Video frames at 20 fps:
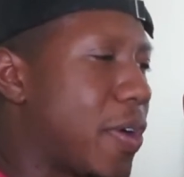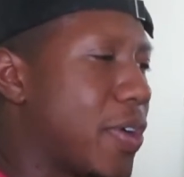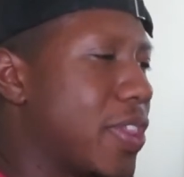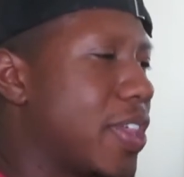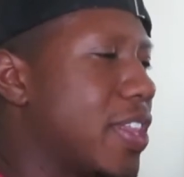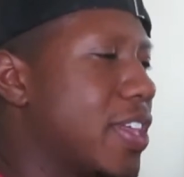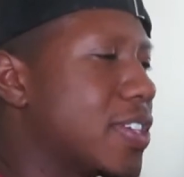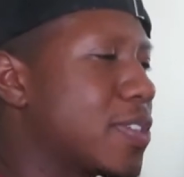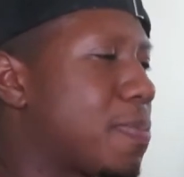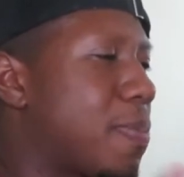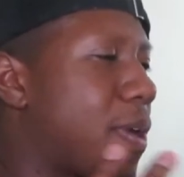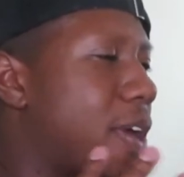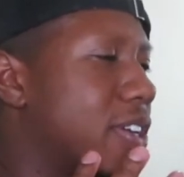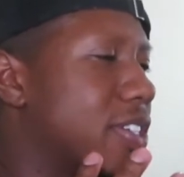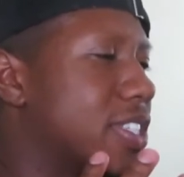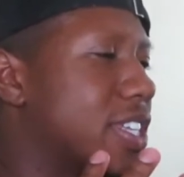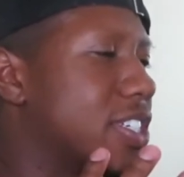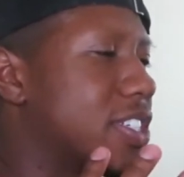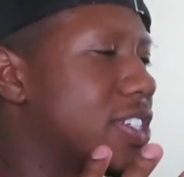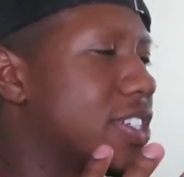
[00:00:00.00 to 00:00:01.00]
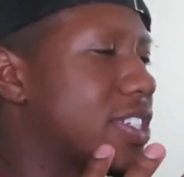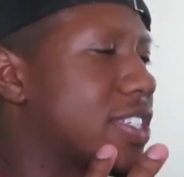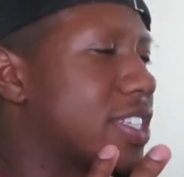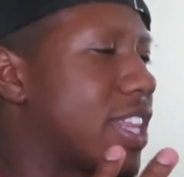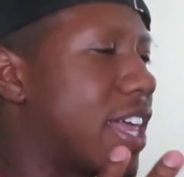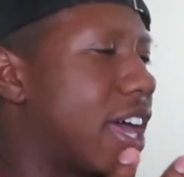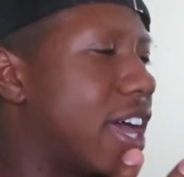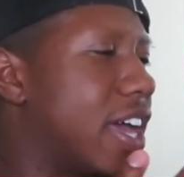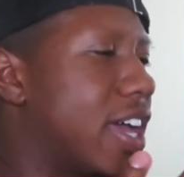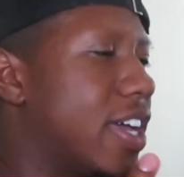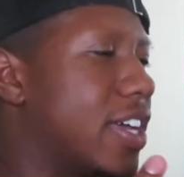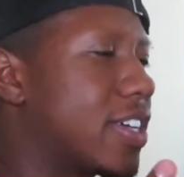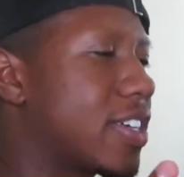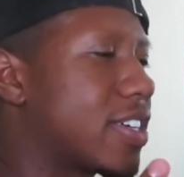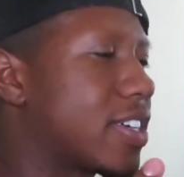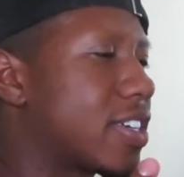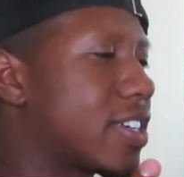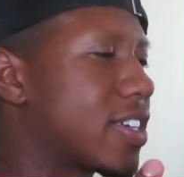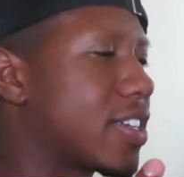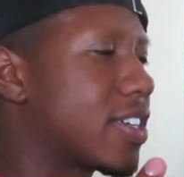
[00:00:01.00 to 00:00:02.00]
and then there's parts that's just like
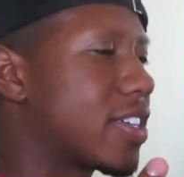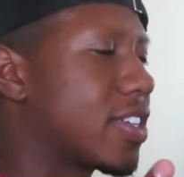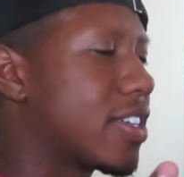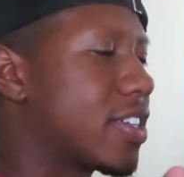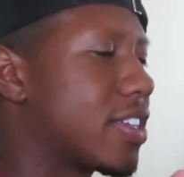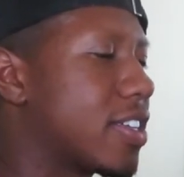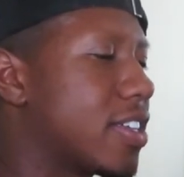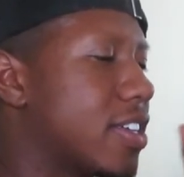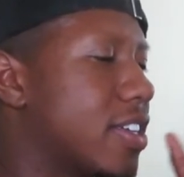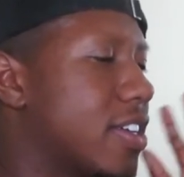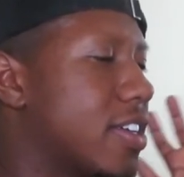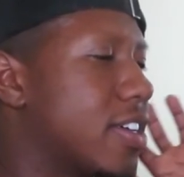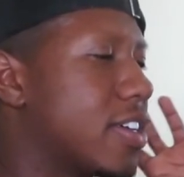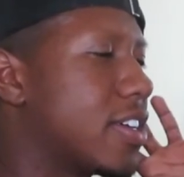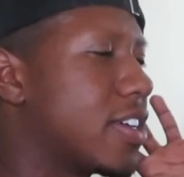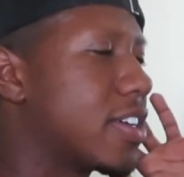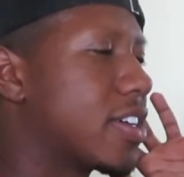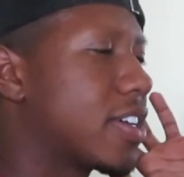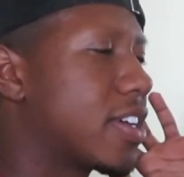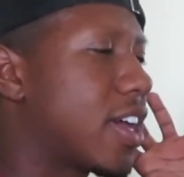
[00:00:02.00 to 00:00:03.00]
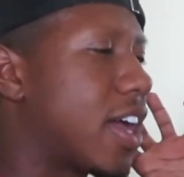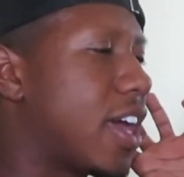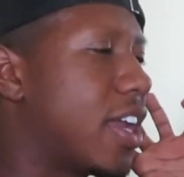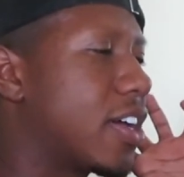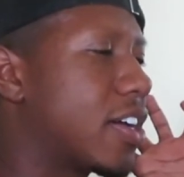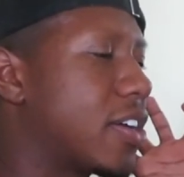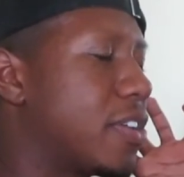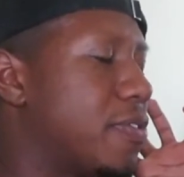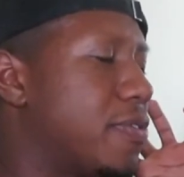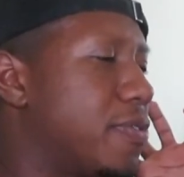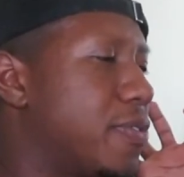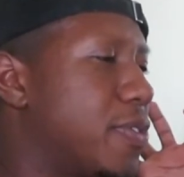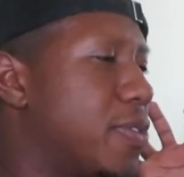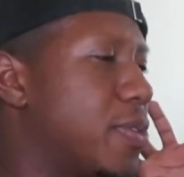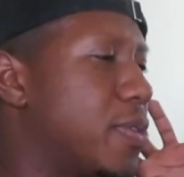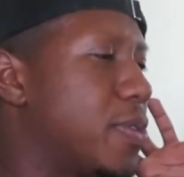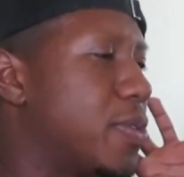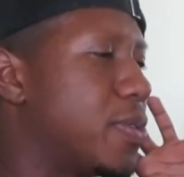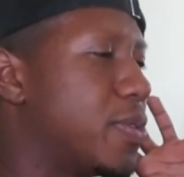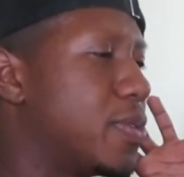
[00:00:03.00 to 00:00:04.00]
kind of
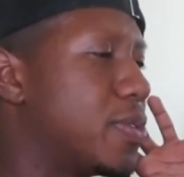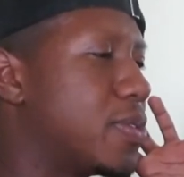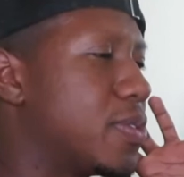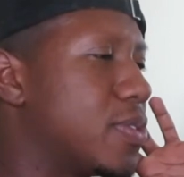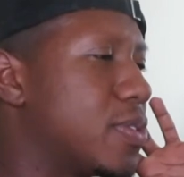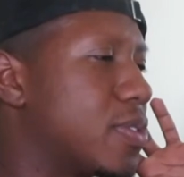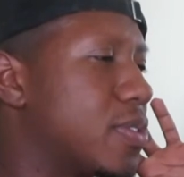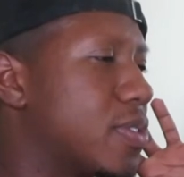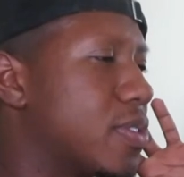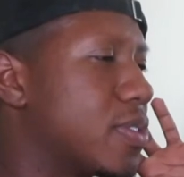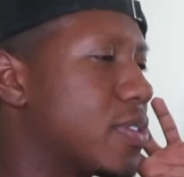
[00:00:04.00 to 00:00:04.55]
confused.